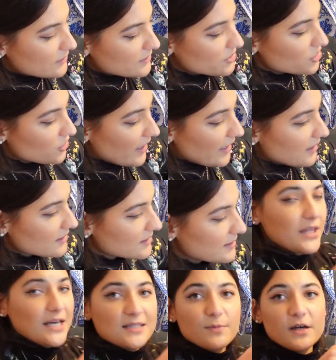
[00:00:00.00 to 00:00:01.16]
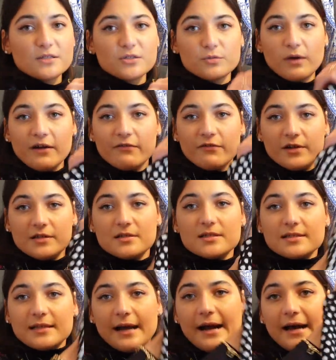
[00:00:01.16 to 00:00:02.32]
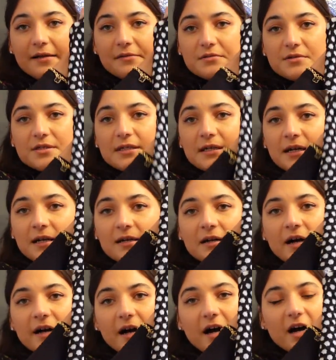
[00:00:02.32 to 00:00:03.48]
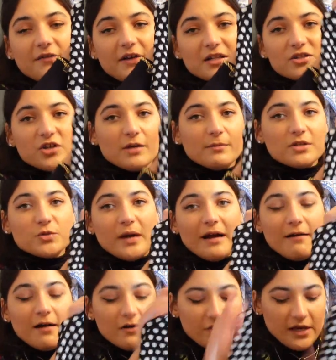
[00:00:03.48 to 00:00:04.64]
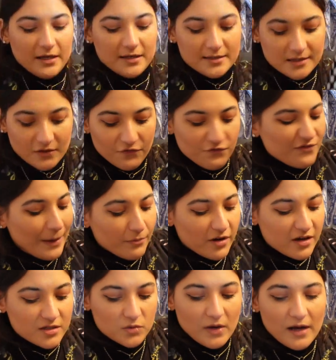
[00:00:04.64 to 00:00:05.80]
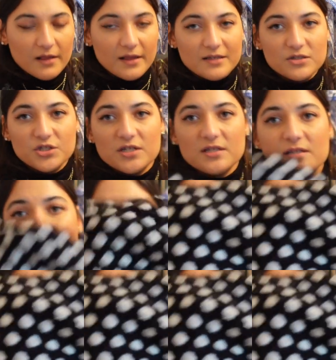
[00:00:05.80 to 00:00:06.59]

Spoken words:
and straight, but that's personal preference, and I've had so much wear out of this. The fabric as well is just